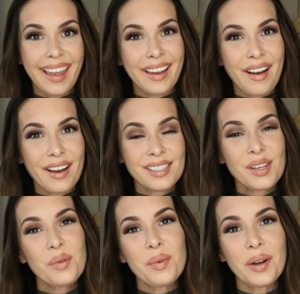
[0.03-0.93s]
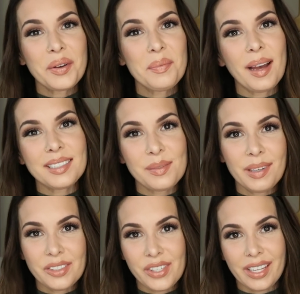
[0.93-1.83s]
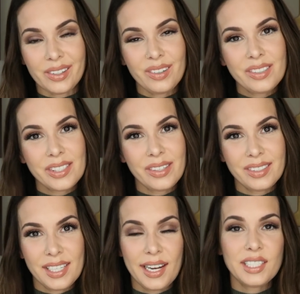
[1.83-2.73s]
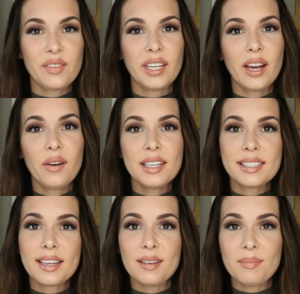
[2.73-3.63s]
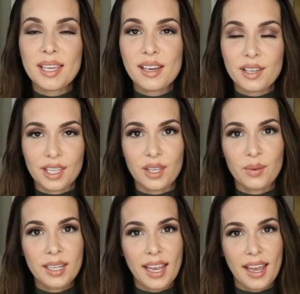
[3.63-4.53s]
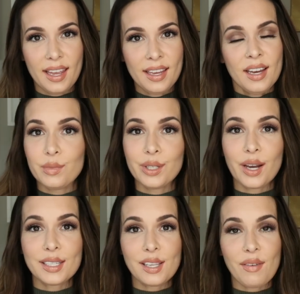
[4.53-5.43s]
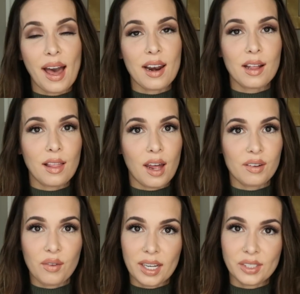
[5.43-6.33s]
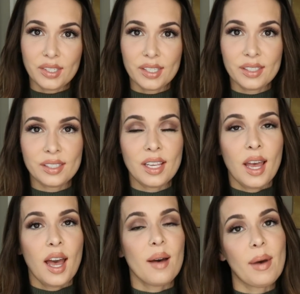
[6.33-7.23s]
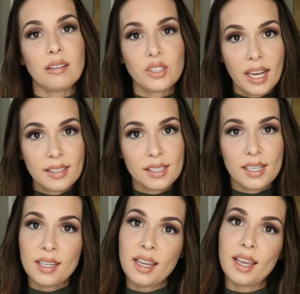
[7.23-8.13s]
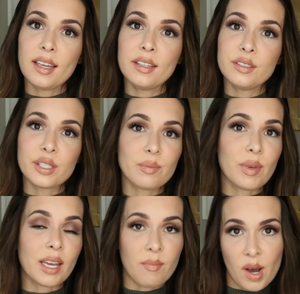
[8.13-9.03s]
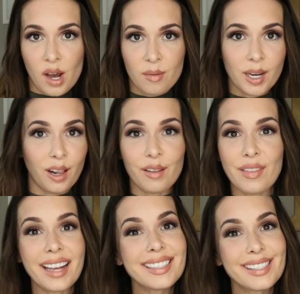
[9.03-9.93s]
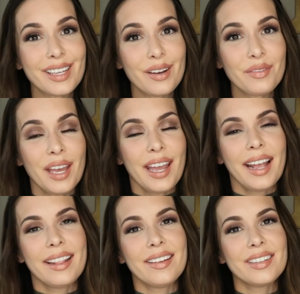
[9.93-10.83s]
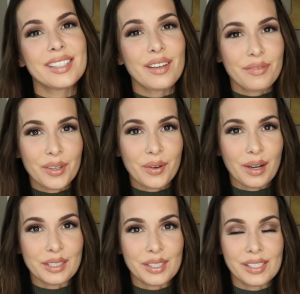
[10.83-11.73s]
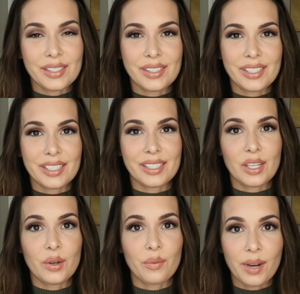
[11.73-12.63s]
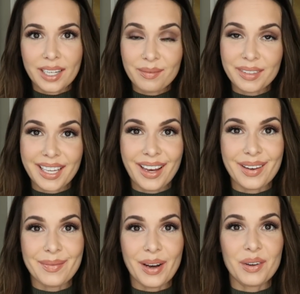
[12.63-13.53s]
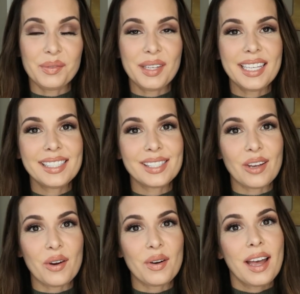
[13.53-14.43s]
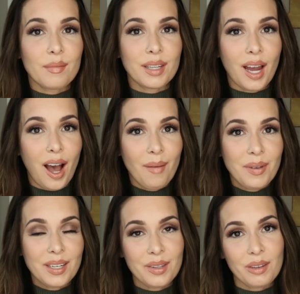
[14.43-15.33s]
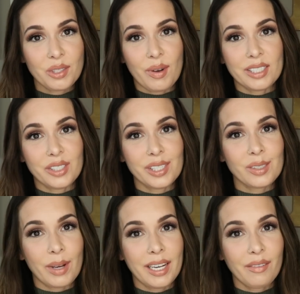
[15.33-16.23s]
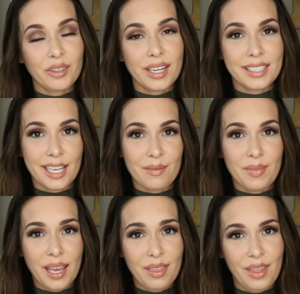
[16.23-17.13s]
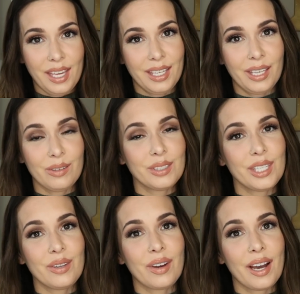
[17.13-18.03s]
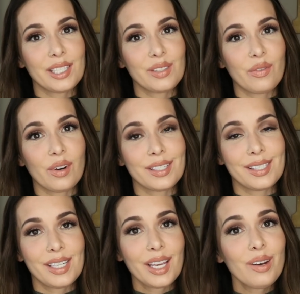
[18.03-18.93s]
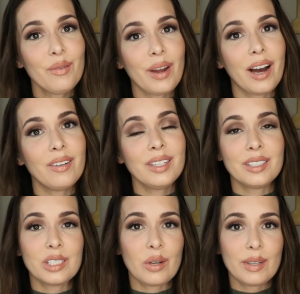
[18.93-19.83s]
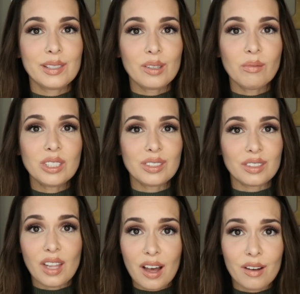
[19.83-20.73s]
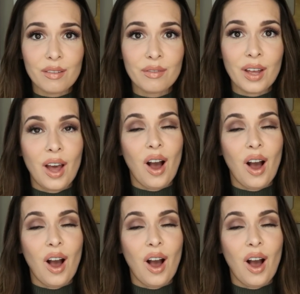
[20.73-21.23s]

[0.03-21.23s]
Hey guys, welcome back to my channel. So today's video is going to be a Q&A. You guys have had a lot of questions about Jackson and just being a mom and all of that stuff. And there's a few questions just randomly about me. So I'm going to hop into those questions right after I say a big thank you to you guys for sticking around and showing so much love